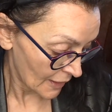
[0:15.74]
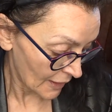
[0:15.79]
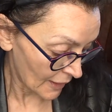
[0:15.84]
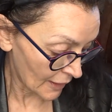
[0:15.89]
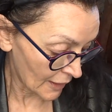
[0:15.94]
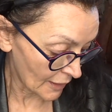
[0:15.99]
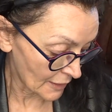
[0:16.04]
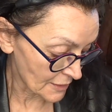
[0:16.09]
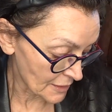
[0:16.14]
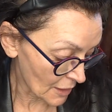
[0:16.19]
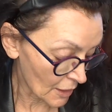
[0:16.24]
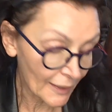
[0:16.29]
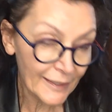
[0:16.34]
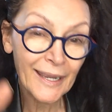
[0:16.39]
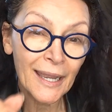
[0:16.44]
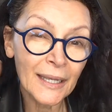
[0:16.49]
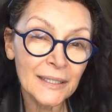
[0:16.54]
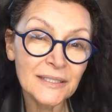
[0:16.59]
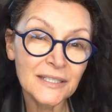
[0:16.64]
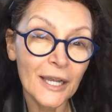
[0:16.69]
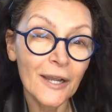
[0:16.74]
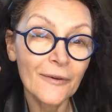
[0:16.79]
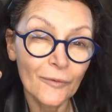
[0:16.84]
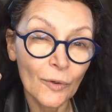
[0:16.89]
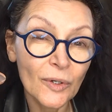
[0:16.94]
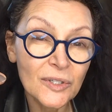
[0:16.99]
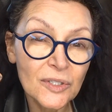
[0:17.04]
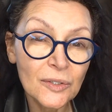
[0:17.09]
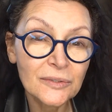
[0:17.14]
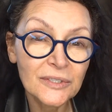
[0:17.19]
And I can't say I've
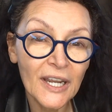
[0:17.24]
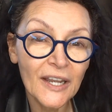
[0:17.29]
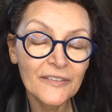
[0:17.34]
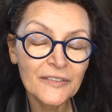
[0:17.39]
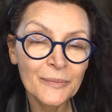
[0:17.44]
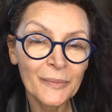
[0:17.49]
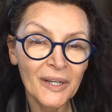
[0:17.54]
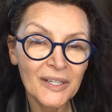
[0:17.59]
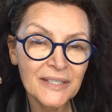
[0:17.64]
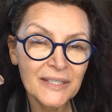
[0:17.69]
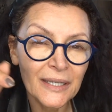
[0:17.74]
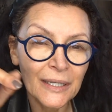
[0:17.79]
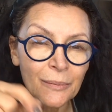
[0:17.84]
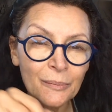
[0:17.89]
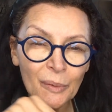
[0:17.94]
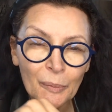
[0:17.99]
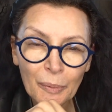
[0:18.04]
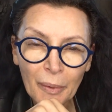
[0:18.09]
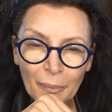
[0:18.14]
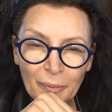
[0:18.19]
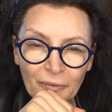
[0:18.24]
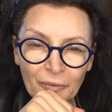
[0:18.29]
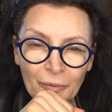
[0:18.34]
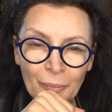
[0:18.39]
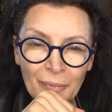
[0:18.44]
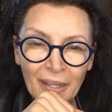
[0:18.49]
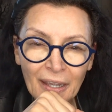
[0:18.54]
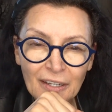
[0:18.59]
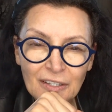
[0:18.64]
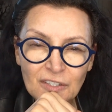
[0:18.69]
always looked after my skin, but probably
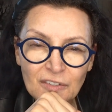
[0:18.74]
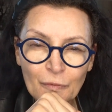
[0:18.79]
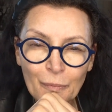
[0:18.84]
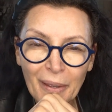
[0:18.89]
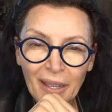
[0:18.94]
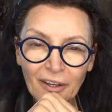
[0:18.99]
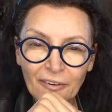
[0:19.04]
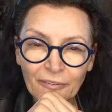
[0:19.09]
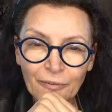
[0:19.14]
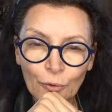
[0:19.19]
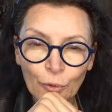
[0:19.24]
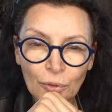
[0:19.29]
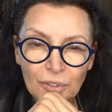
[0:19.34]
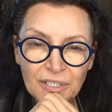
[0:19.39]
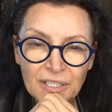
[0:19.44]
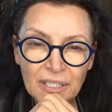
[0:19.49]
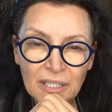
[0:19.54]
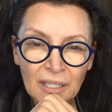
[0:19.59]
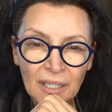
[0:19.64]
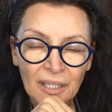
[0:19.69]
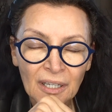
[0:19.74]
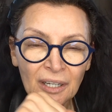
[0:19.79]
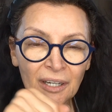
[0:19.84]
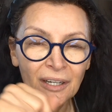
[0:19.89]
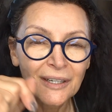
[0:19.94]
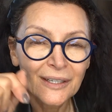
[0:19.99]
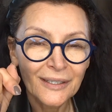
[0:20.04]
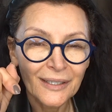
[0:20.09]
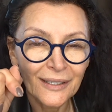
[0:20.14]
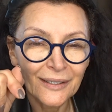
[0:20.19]
from the age of about 40,
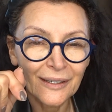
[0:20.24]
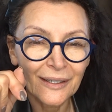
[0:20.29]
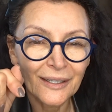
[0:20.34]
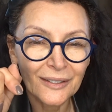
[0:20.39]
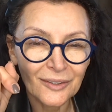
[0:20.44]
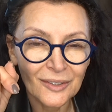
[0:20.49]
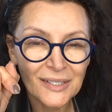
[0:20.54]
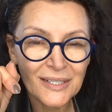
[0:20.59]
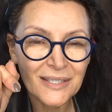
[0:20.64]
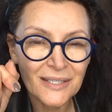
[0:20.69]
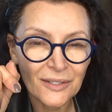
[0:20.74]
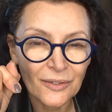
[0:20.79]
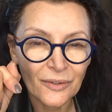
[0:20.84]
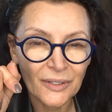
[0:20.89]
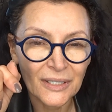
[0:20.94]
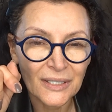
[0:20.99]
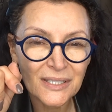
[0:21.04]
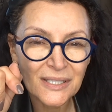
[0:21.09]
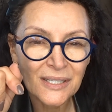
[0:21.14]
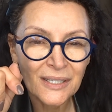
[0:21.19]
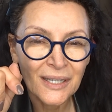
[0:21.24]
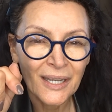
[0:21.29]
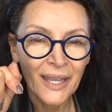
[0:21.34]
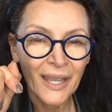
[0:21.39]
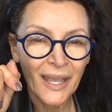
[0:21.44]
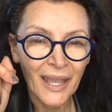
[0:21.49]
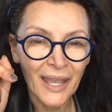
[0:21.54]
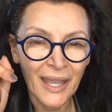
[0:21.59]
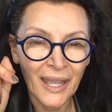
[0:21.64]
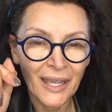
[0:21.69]
I got serious.
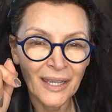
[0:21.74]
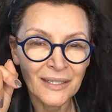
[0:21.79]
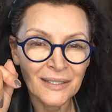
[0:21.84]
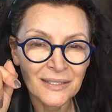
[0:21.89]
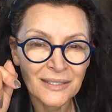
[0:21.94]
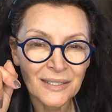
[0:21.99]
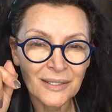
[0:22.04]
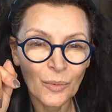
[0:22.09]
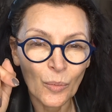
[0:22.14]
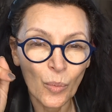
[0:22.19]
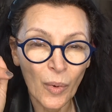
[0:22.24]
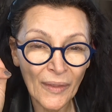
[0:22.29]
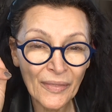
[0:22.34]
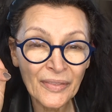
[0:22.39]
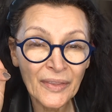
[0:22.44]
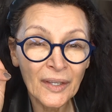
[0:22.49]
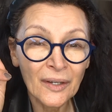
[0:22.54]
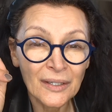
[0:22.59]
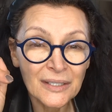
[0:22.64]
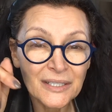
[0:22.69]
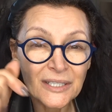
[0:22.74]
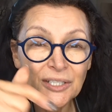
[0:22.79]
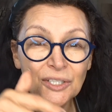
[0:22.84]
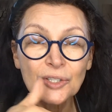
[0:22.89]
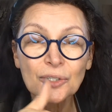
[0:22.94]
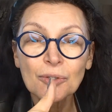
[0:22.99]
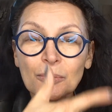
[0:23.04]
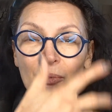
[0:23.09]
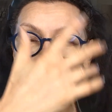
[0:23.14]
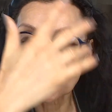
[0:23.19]
And one thing I did
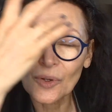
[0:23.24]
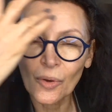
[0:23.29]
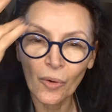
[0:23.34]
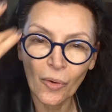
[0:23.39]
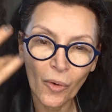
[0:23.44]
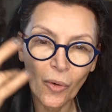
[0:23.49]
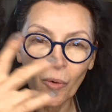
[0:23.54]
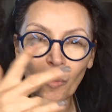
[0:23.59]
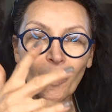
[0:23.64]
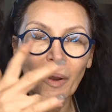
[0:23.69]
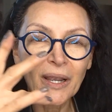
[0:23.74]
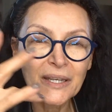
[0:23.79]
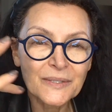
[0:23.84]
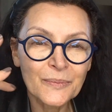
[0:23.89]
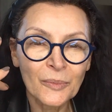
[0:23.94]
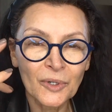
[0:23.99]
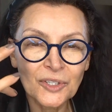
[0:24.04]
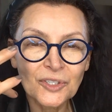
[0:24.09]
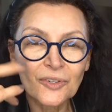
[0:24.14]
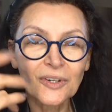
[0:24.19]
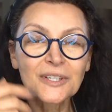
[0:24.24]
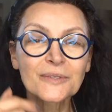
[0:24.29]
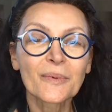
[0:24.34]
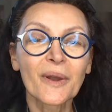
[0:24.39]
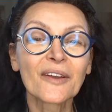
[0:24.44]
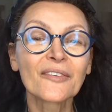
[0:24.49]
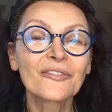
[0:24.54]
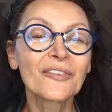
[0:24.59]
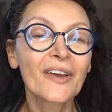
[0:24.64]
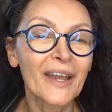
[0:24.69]
do was always moisturise
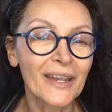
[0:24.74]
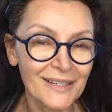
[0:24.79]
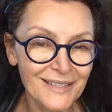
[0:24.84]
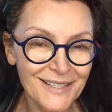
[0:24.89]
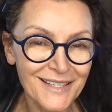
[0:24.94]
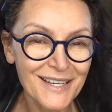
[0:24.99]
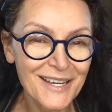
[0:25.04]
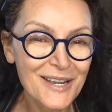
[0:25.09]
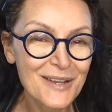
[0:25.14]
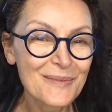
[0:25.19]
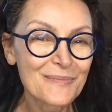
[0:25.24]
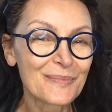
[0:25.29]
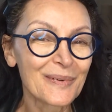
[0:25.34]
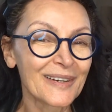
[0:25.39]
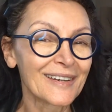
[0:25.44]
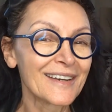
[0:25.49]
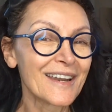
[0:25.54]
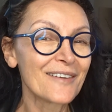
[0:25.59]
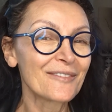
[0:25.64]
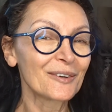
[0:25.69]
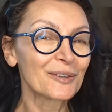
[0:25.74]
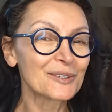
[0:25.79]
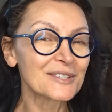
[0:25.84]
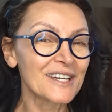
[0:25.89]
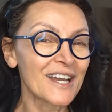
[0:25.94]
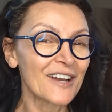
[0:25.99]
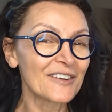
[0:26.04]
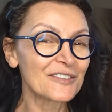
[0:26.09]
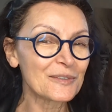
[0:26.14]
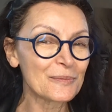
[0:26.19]
my face, but never
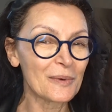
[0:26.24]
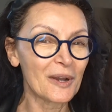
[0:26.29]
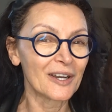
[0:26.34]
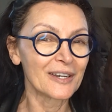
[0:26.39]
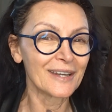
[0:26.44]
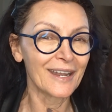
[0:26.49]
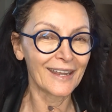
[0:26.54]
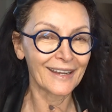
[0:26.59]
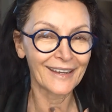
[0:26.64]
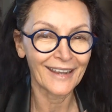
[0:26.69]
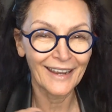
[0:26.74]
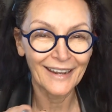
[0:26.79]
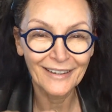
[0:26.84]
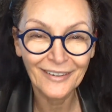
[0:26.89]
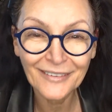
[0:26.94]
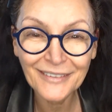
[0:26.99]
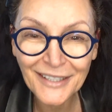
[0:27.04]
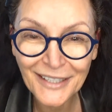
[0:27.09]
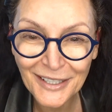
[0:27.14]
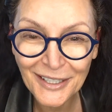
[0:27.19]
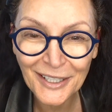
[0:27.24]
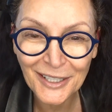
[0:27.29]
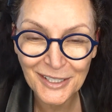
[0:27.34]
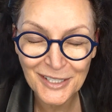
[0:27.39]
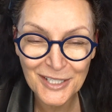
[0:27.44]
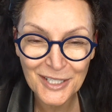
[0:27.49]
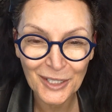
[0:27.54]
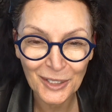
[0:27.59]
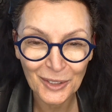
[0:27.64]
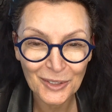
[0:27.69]
looked after my neck. And I think you
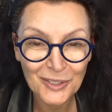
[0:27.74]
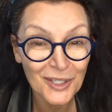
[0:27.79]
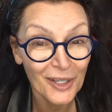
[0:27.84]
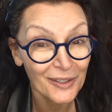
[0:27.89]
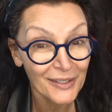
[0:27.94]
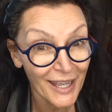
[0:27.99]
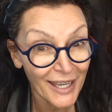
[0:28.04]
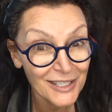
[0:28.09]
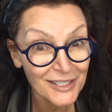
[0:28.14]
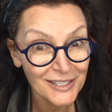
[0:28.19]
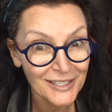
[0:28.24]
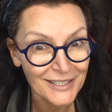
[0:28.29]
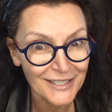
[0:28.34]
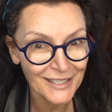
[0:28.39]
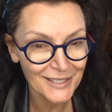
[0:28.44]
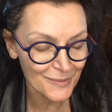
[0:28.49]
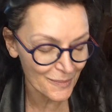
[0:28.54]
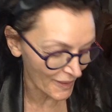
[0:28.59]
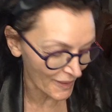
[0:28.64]
can tell, so it actually does